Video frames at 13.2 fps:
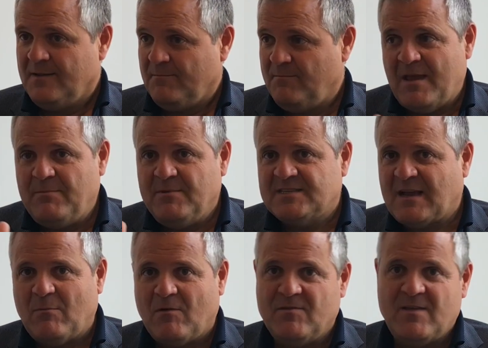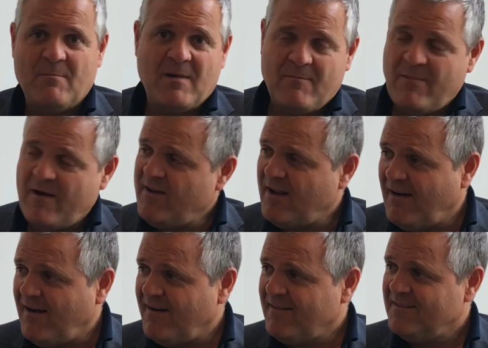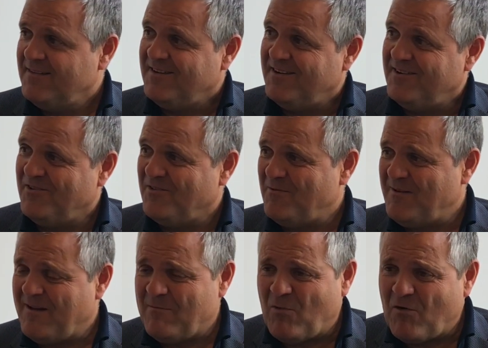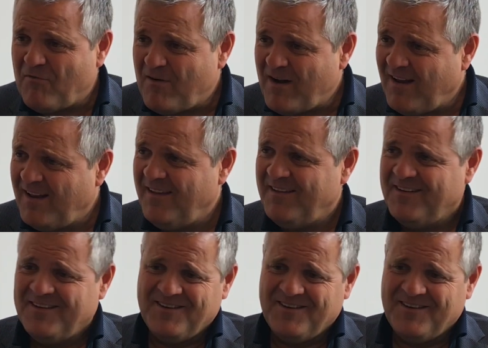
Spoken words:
Maybe some of them are very hard, another one are more friendly,